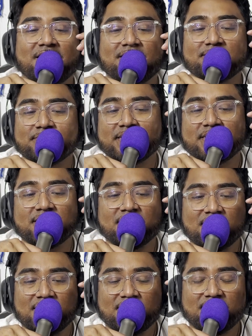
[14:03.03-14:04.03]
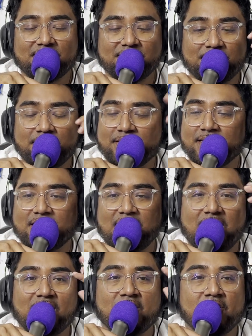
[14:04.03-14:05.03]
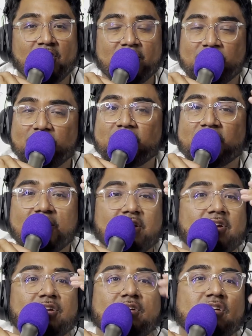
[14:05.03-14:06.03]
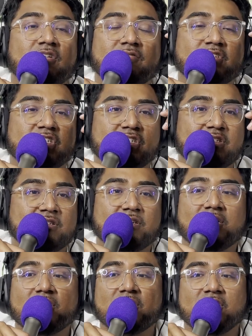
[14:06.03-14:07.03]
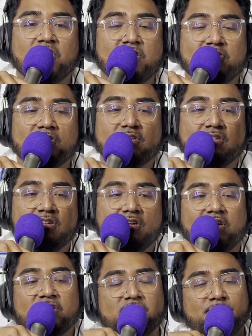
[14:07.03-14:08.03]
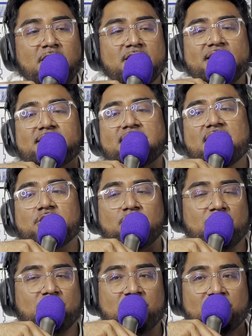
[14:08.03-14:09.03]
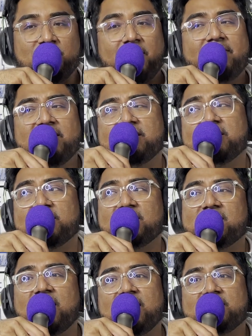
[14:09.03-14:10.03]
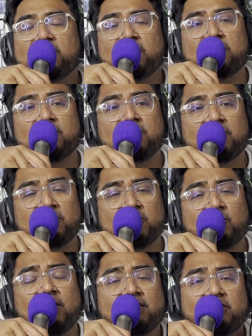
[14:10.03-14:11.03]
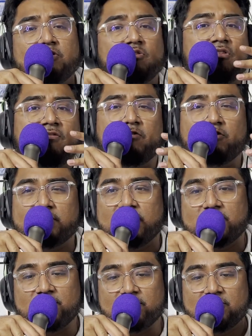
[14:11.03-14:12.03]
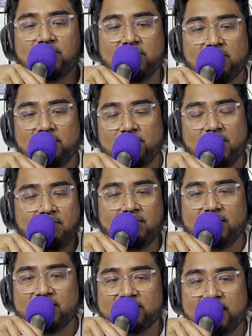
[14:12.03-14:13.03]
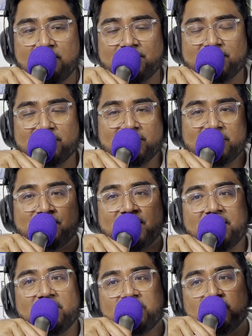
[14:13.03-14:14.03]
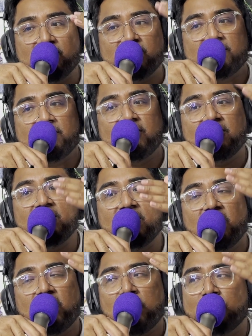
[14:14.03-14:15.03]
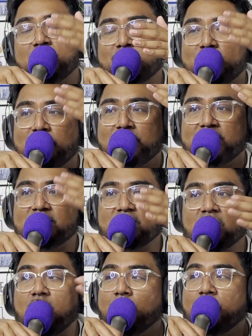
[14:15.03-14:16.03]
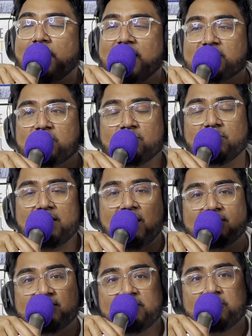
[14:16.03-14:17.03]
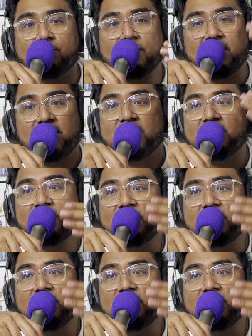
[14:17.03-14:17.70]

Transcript: gives me maybe another year of just, you know, a spotty schedule. Maybe this is his last year trying to do the full schedule. Maybe he's able to just pick and choose a couple tournaments, a couple Masters 1000s to play